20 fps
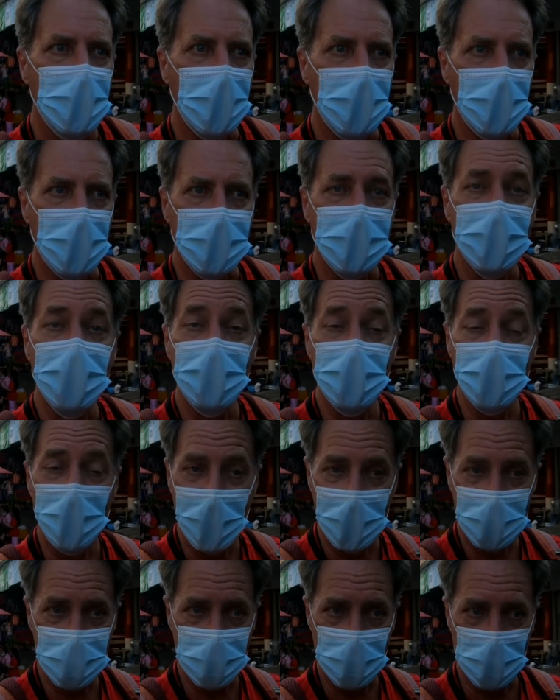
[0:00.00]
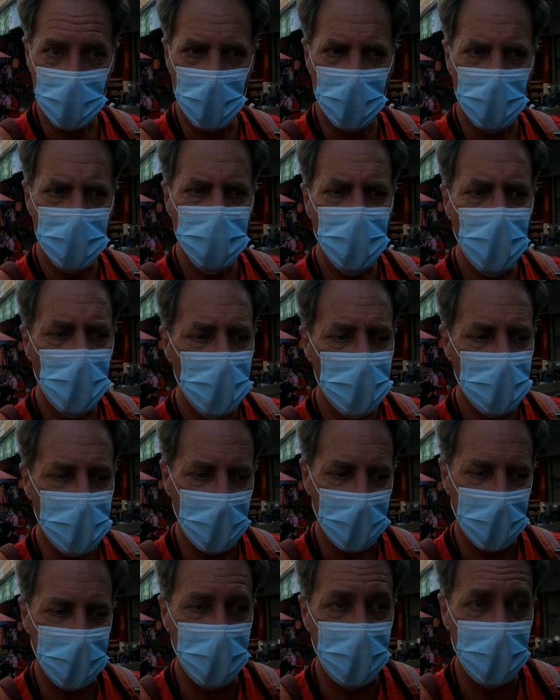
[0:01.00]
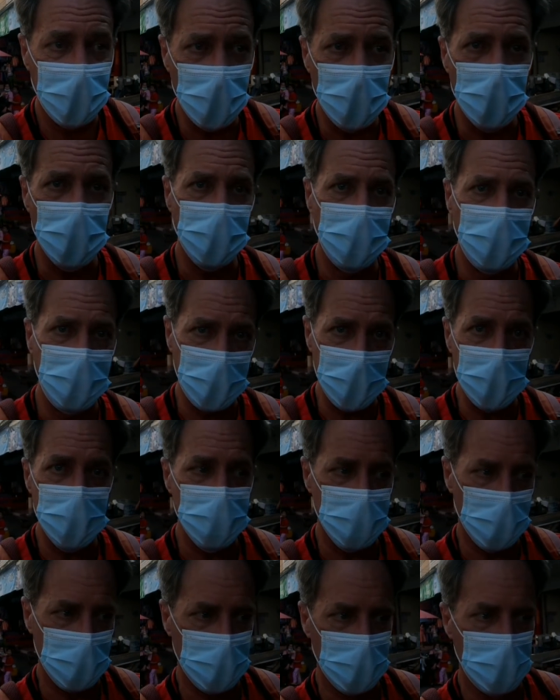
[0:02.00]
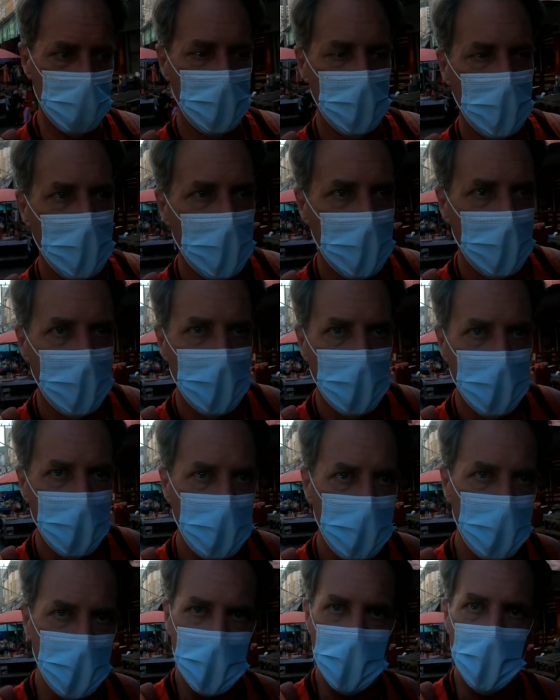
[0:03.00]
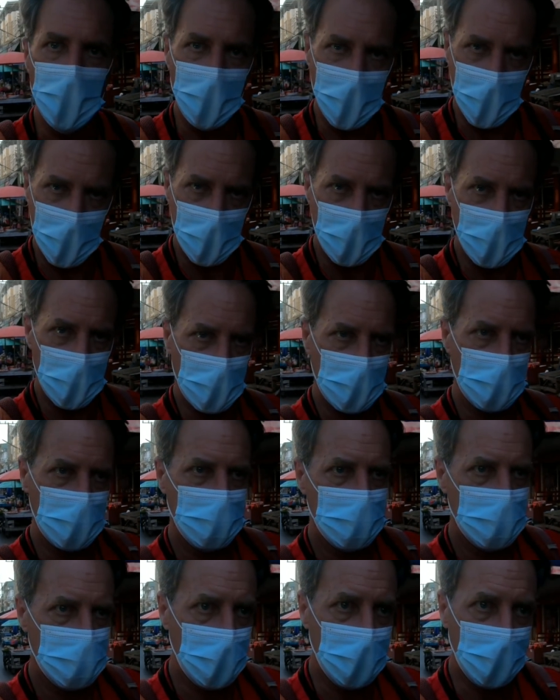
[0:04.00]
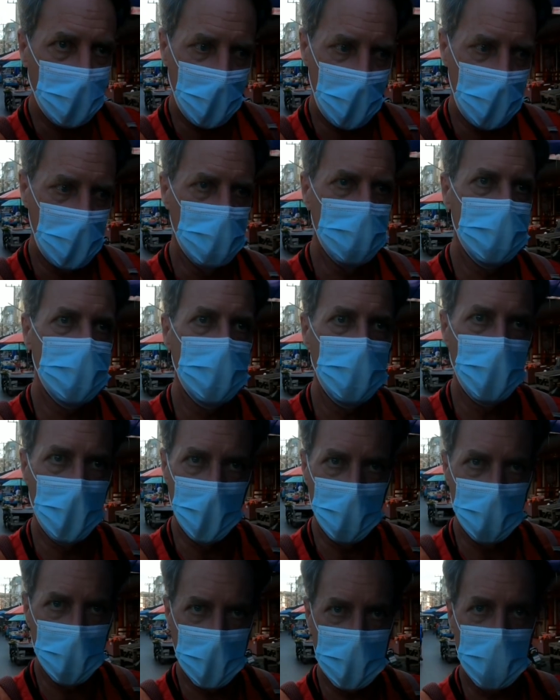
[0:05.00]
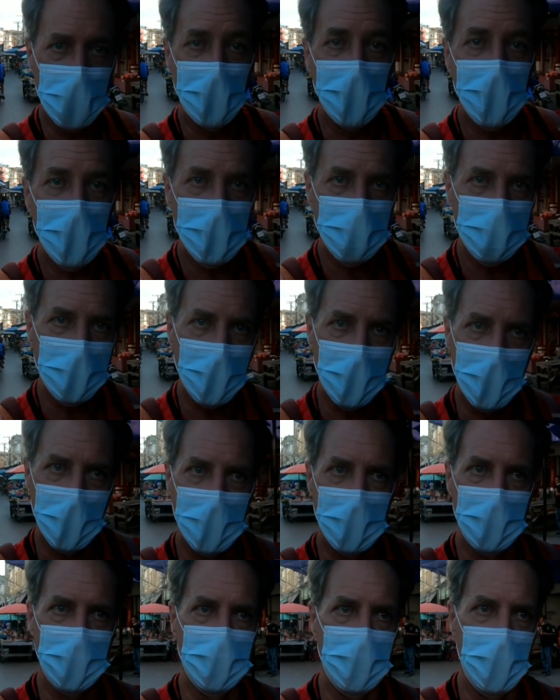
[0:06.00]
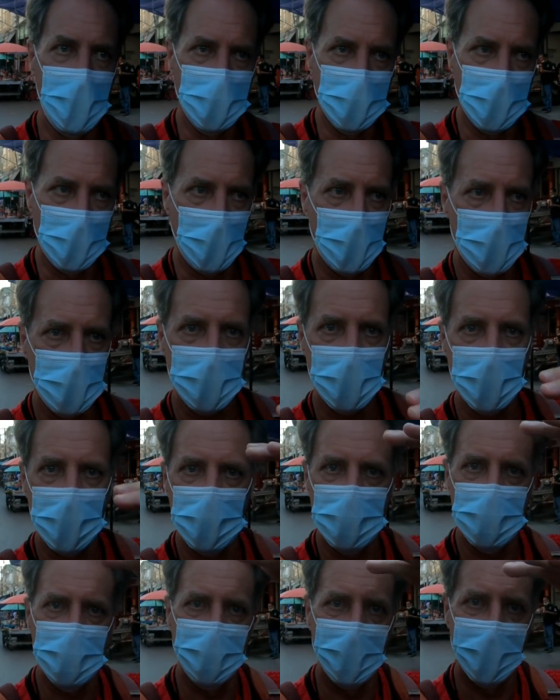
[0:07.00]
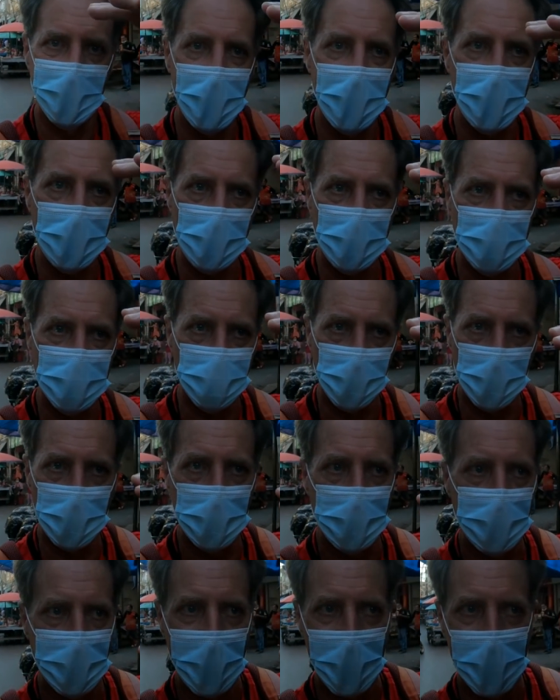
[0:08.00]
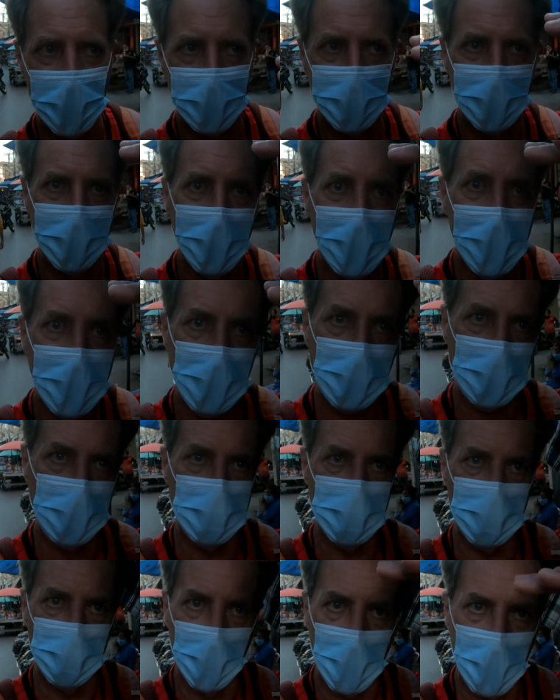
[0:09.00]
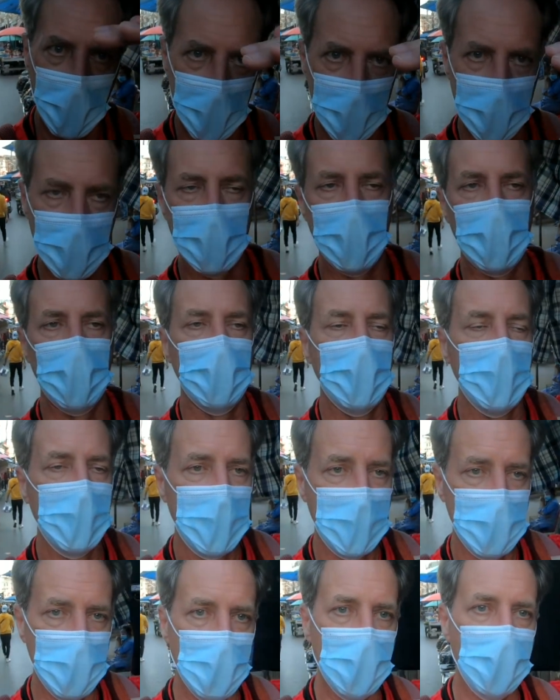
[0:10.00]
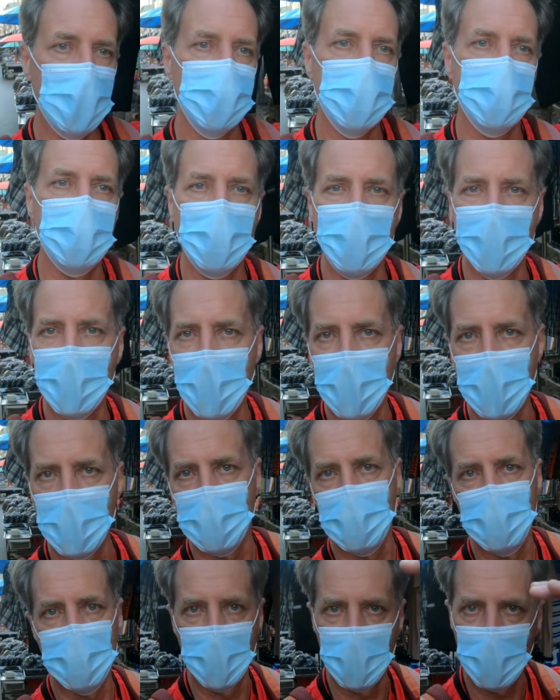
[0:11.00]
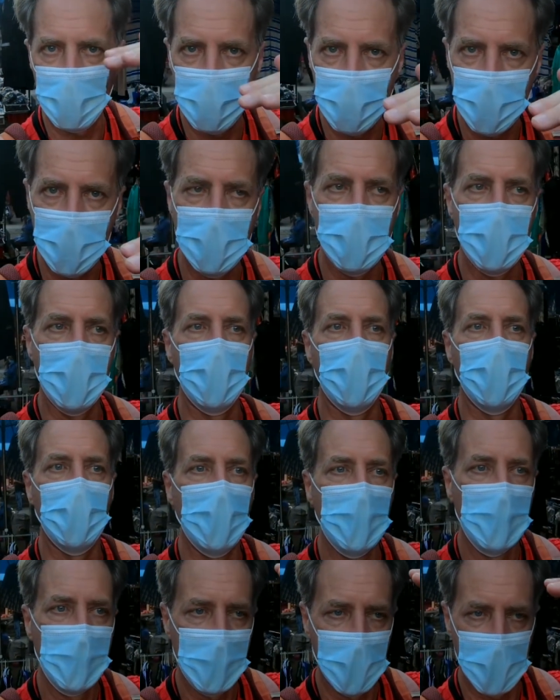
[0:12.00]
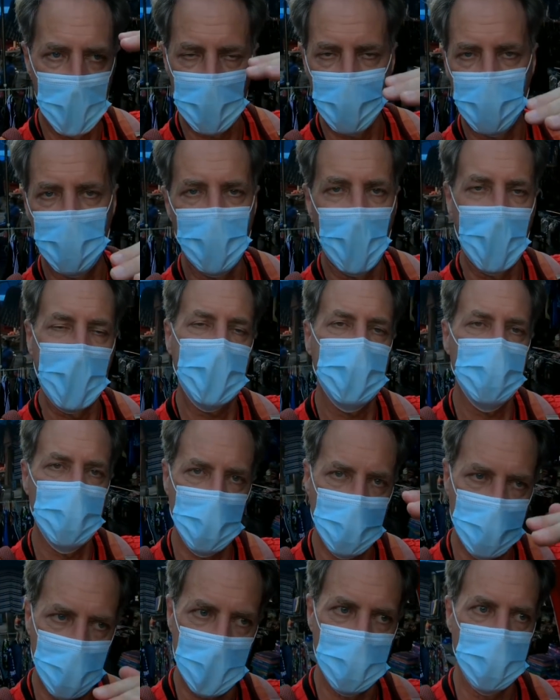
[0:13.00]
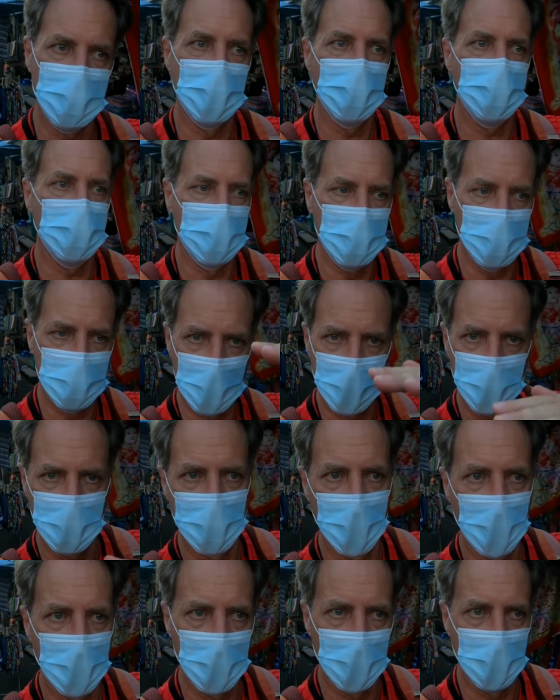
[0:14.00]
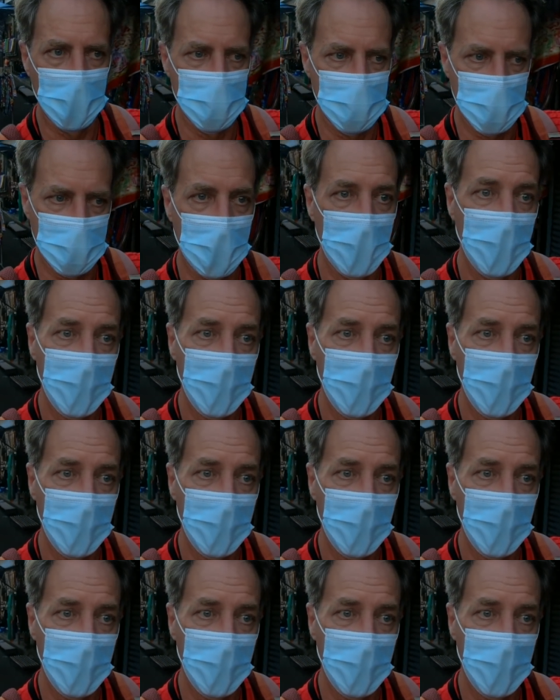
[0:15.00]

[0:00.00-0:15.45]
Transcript: KineMaster are more like full-featured video editing programs with a timeline and then all kinds of layers where you can add layers of audio, multiple layers of video and effects and transitions and photos and